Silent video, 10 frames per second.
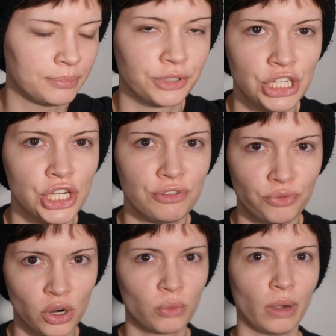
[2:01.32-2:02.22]
up reaching
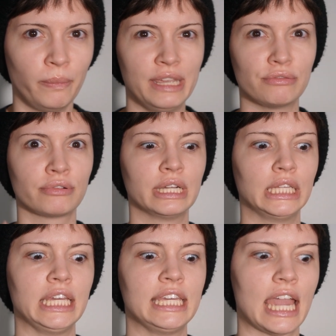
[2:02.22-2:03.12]
for when we
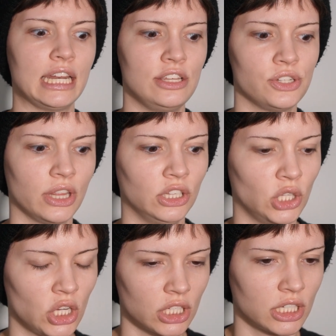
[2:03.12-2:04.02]
really get into the
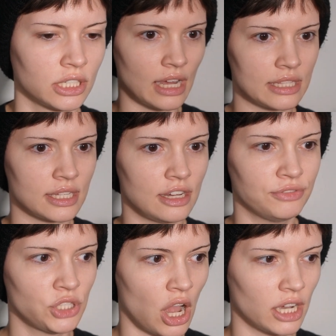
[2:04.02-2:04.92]
look. That's
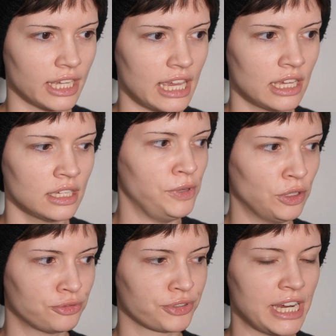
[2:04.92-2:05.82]
enough talking.
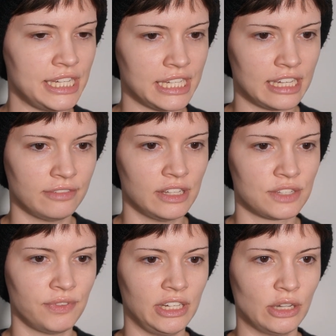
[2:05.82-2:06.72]
Feel free to give
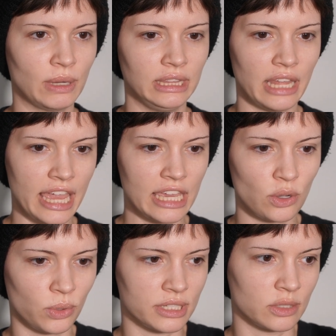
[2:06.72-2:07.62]
this video a like
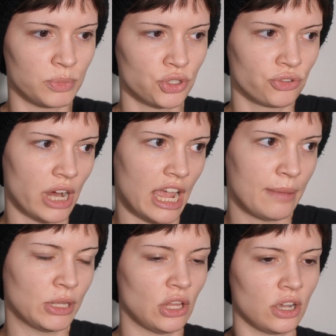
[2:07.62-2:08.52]
or
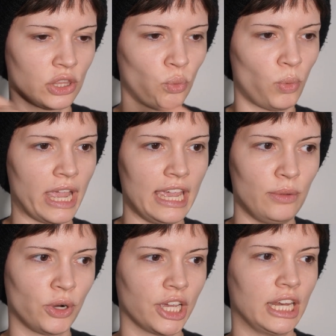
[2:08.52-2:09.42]
subscribe along the way.
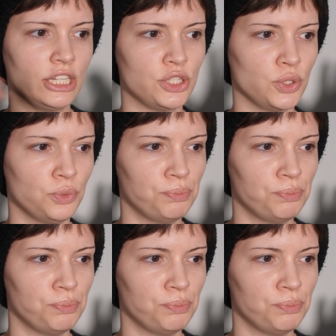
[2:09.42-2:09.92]
We're gonna do